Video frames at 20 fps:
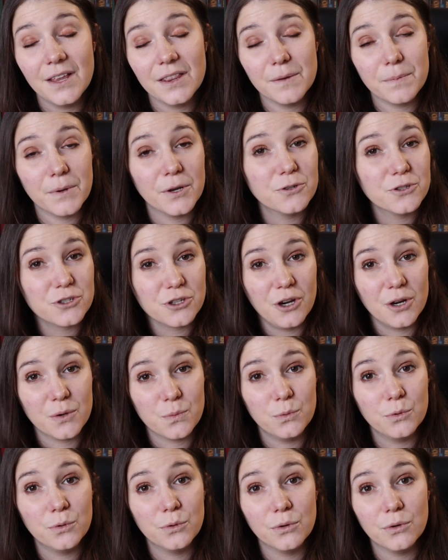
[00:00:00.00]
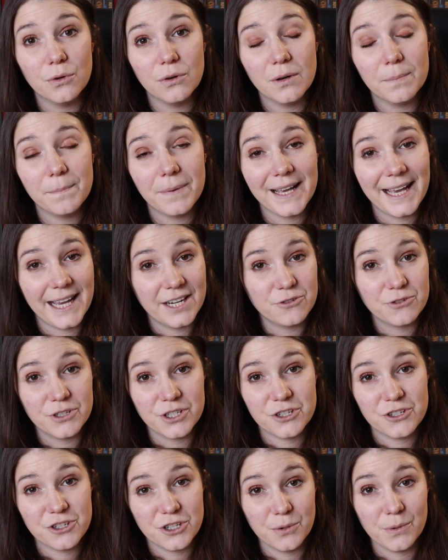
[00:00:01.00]
The Bone Shard War by
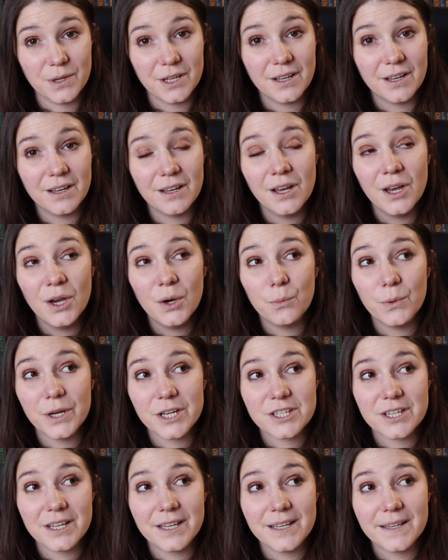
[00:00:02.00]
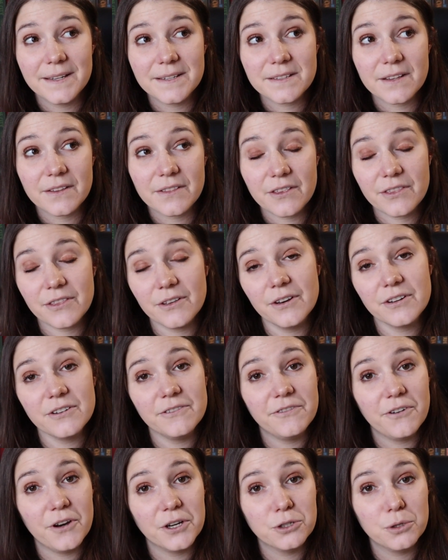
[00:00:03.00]
Andrea Stewart, which is the third
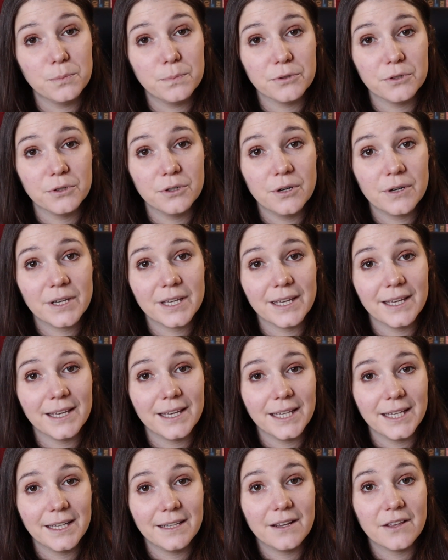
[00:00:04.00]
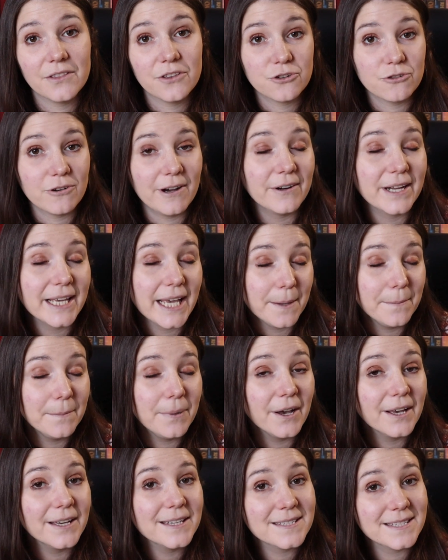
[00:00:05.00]
and final book in the Drowning
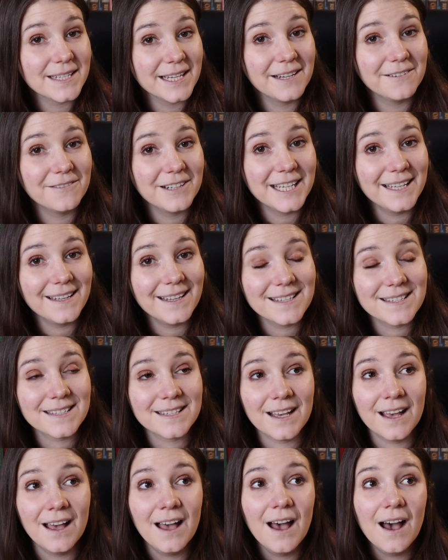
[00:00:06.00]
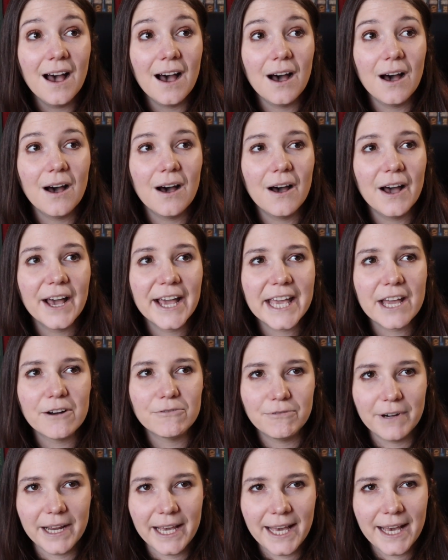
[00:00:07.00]
Empire series. I
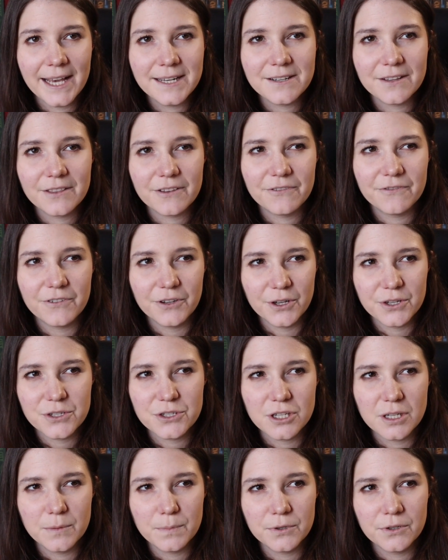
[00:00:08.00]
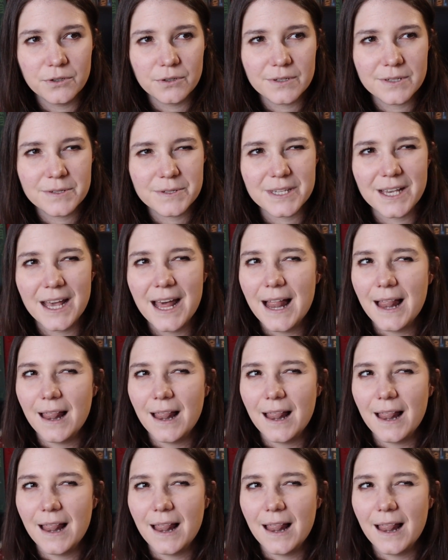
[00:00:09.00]
read the first two books